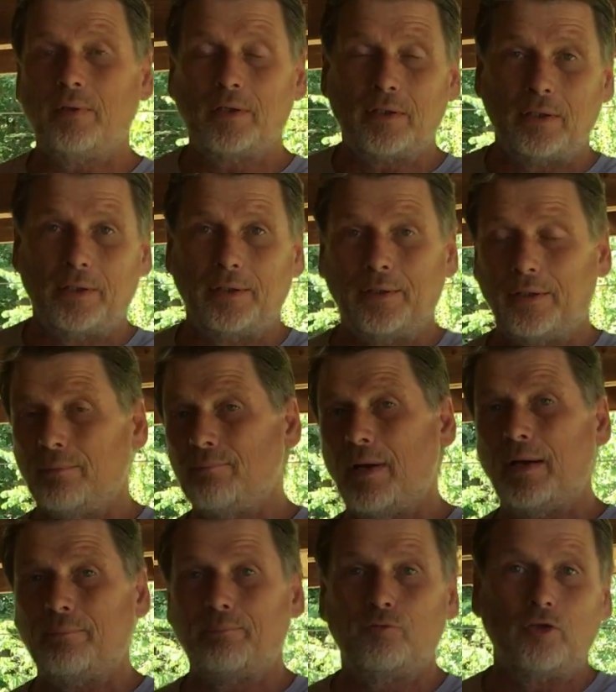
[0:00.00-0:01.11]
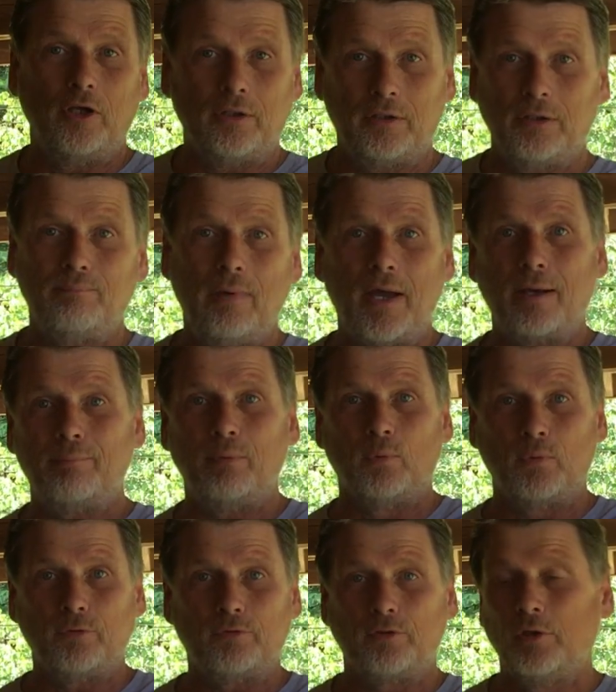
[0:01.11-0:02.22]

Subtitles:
me cleaning up my junky back porch